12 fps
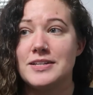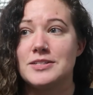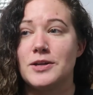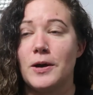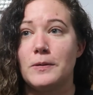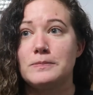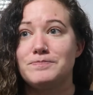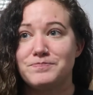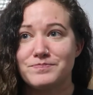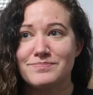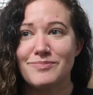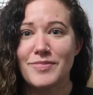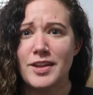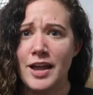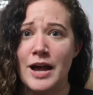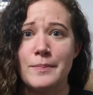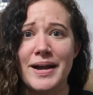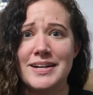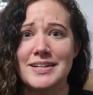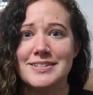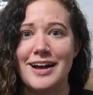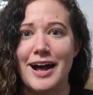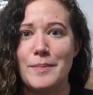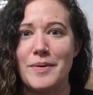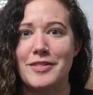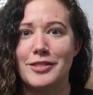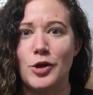So I might need to hop on